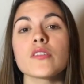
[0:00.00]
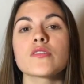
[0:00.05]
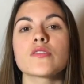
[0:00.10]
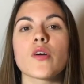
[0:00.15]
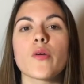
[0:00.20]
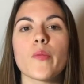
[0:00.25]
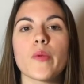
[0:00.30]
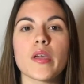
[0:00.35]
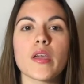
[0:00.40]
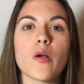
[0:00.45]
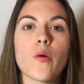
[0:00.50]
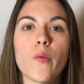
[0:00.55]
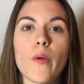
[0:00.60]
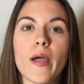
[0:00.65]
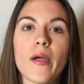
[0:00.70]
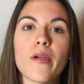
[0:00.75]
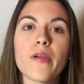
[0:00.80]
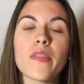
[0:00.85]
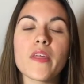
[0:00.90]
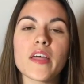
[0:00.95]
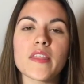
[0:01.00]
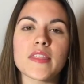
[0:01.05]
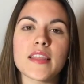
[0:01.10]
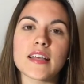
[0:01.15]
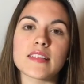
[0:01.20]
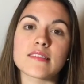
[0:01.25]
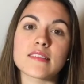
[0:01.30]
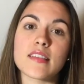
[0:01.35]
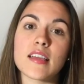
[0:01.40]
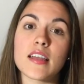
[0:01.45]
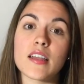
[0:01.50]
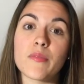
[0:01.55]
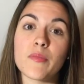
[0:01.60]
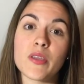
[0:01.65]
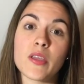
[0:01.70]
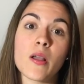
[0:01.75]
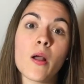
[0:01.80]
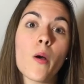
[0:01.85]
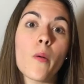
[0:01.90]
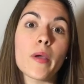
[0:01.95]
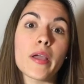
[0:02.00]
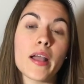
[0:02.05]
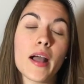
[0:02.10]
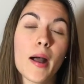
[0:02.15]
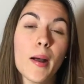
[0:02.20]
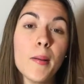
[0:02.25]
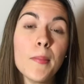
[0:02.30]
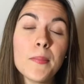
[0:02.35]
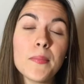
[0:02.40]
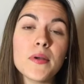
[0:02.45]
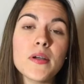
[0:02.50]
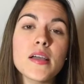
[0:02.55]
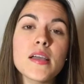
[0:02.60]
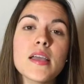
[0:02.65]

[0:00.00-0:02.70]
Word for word: so be aware that that's going to be going out.